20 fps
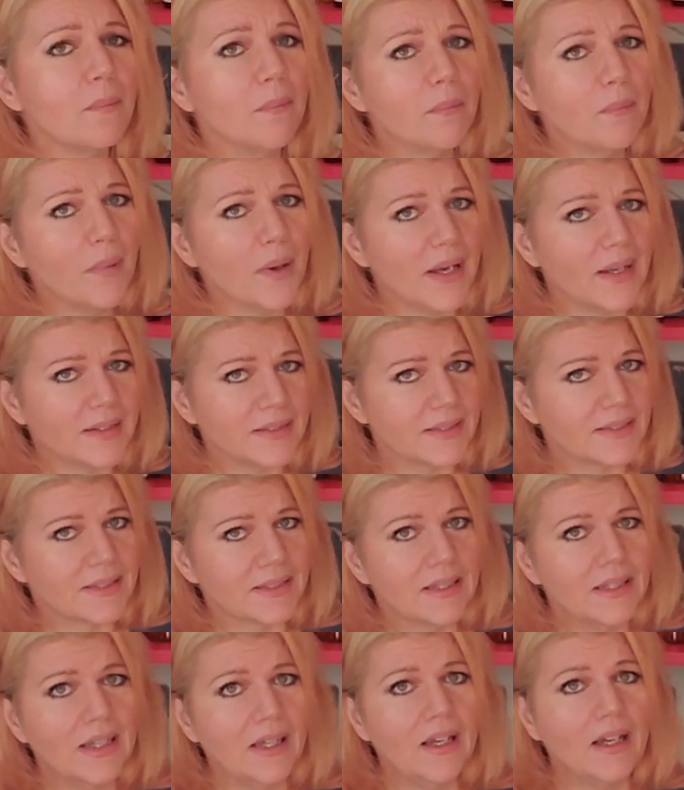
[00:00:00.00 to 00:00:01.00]
But
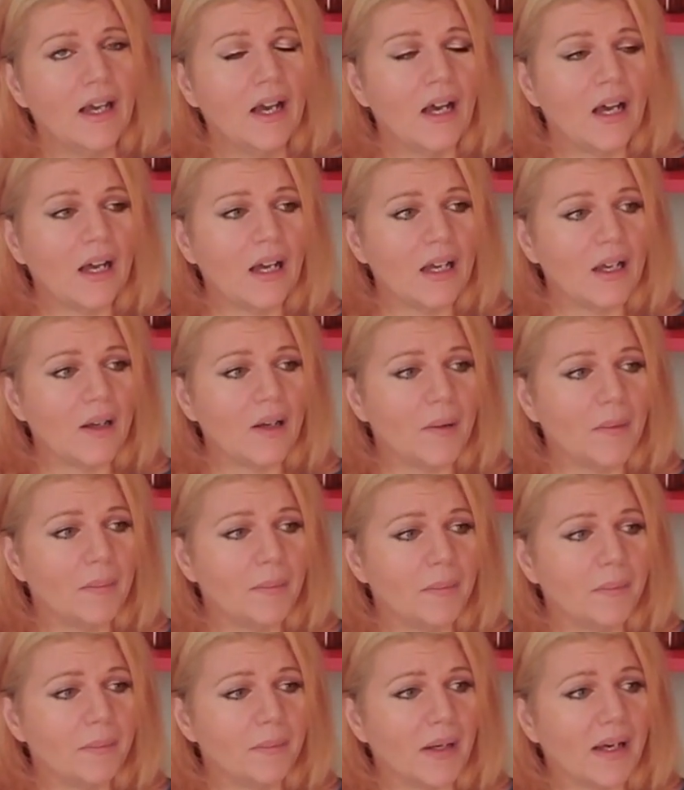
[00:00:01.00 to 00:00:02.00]

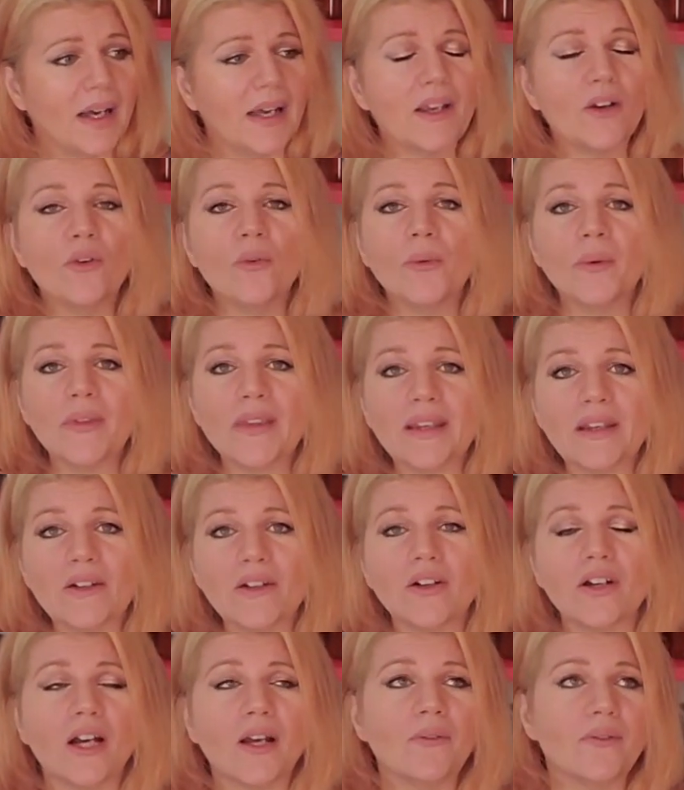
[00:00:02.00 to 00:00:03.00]
um, I go over
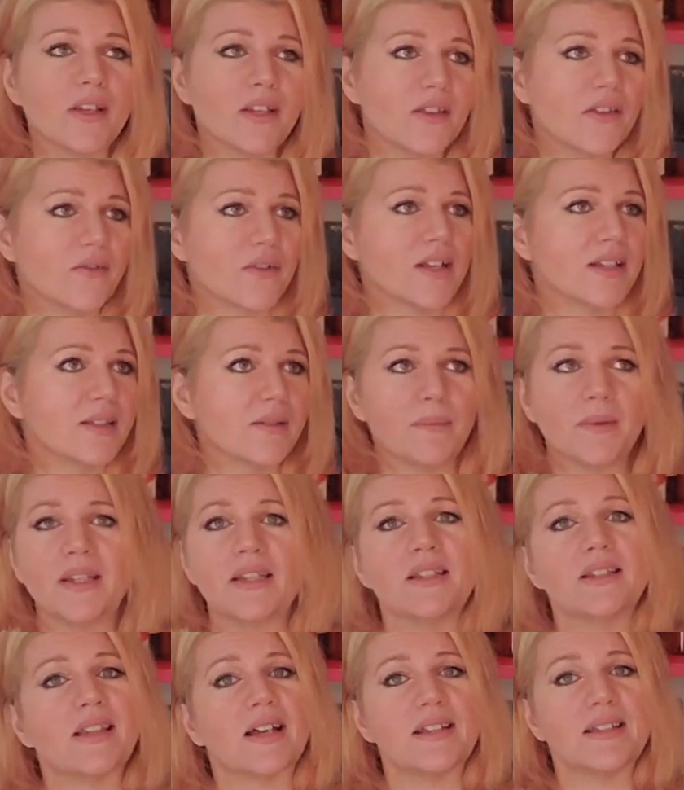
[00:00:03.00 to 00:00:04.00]
there, I read the
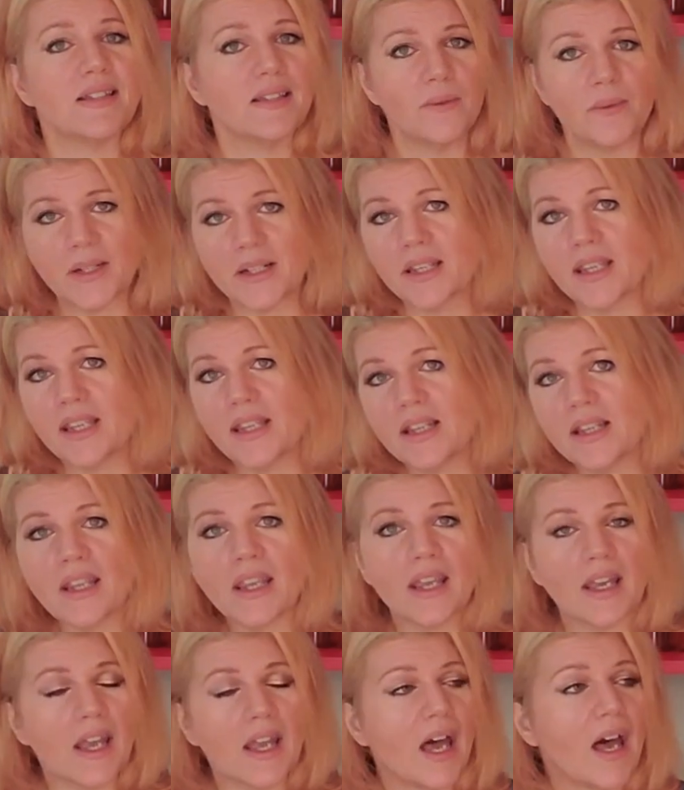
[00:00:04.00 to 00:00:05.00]
recipes, I see what I can and
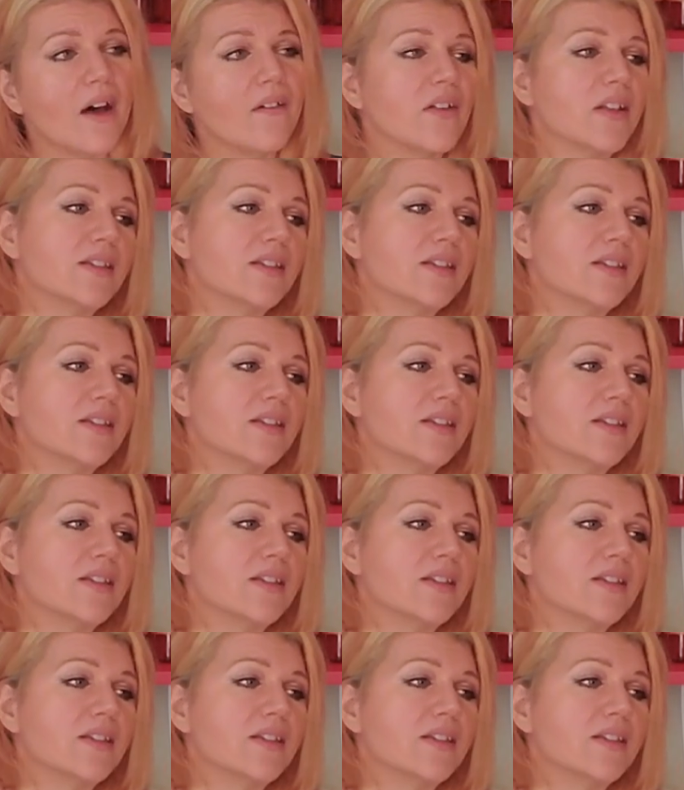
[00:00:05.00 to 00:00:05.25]
can't have.